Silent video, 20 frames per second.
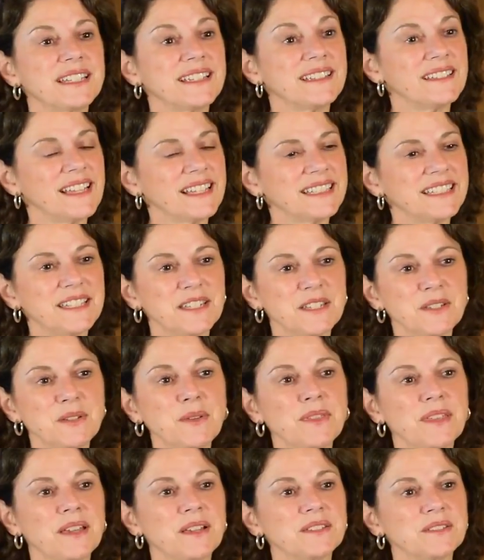getting elected in
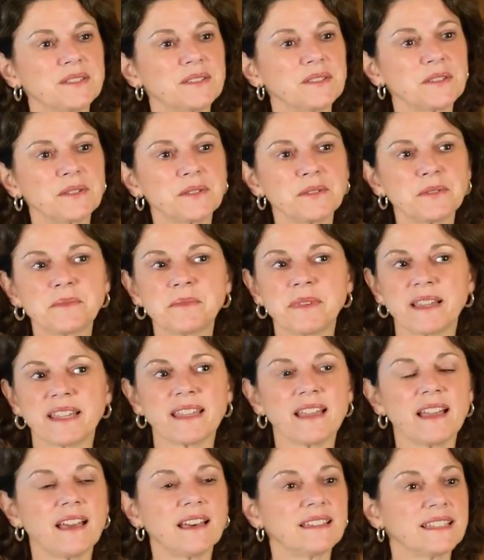2002,
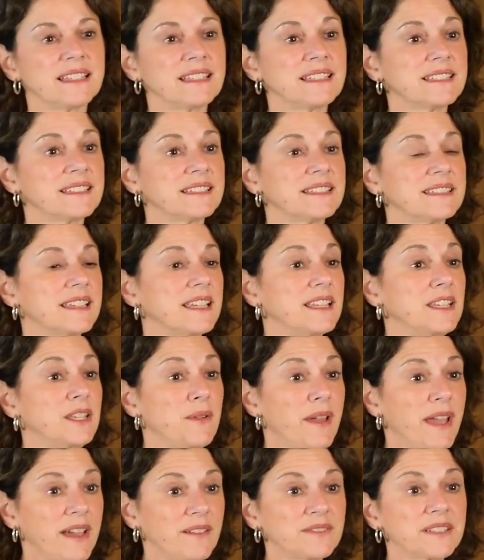my colleagues said,
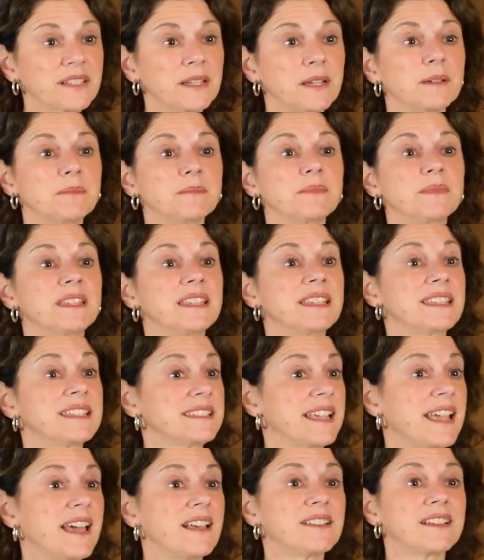you have to come to
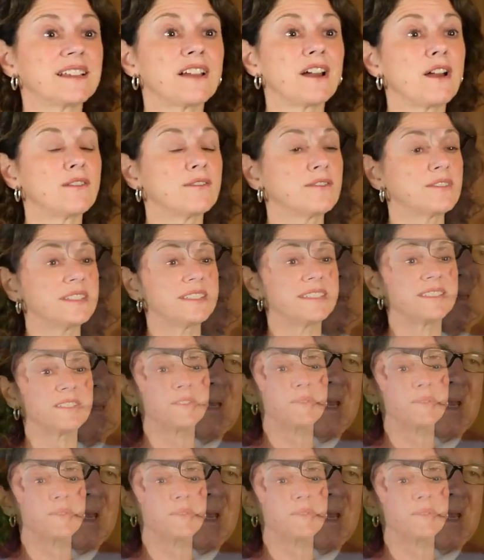this ALEC conference.